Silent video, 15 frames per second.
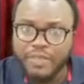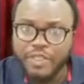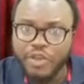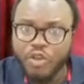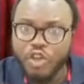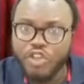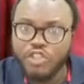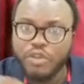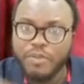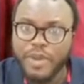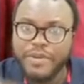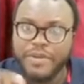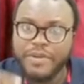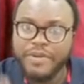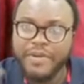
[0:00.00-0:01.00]
the
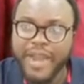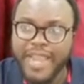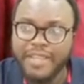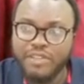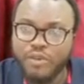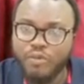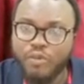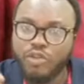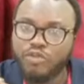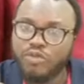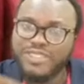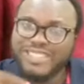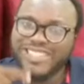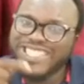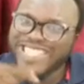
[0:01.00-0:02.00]
customary right of what
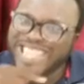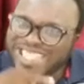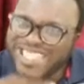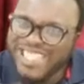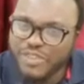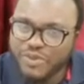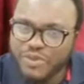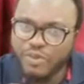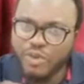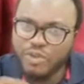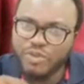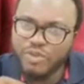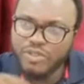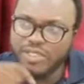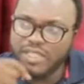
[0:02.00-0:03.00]
was necessary,
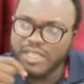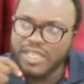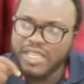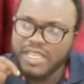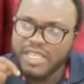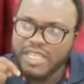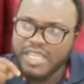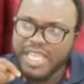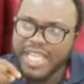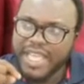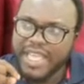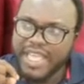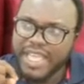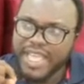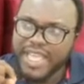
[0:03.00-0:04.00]
what was
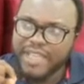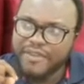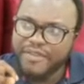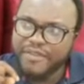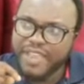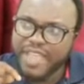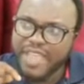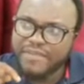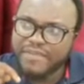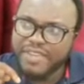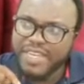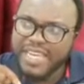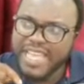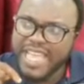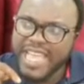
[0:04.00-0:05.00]
a
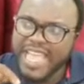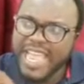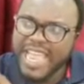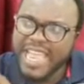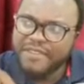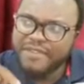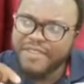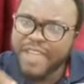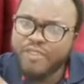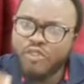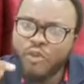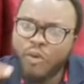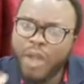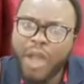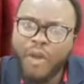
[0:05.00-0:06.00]
mine, a
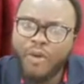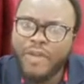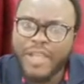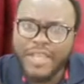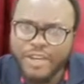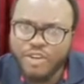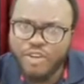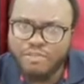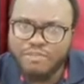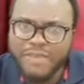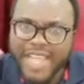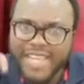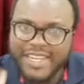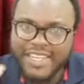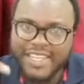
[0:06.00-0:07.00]
weirdo, we're not
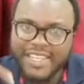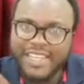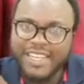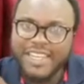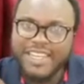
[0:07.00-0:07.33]
burning.